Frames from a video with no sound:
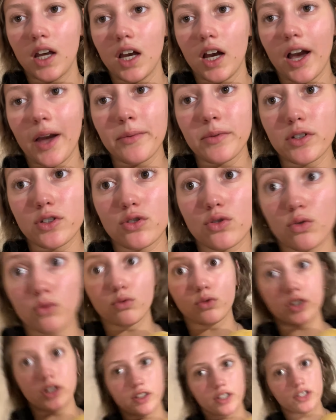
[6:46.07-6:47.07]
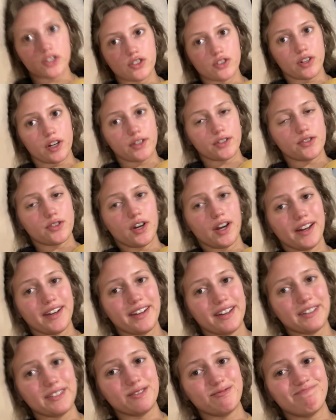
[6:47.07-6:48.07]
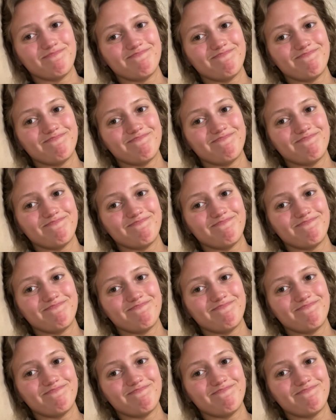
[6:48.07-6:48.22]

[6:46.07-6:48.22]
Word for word: I'm just really stressed right now.